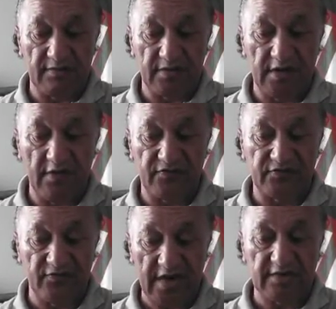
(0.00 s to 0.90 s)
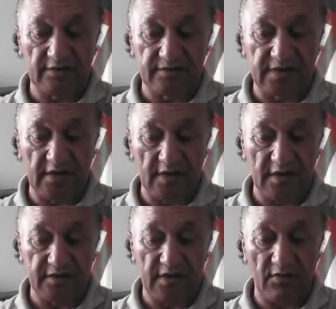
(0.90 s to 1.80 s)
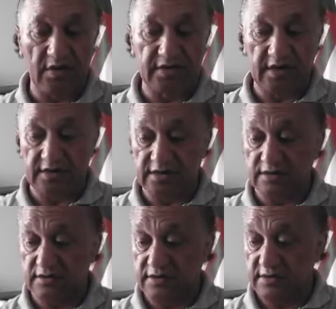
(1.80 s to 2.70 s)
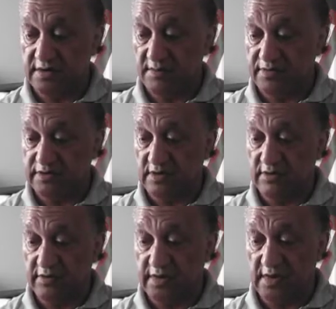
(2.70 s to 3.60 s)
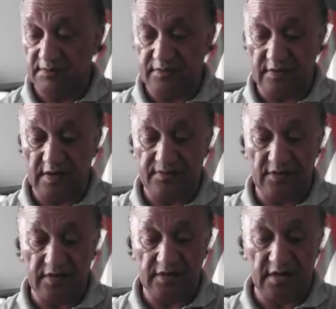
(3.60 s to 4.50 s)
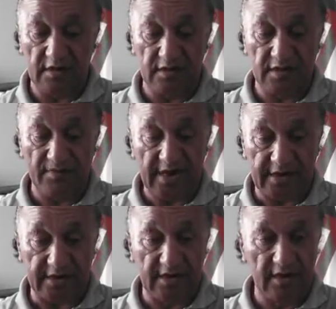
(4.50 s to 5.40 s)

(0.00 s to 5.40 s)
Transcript: nerves rattled, no wonder he didn't turn up at the hui up in the paddock,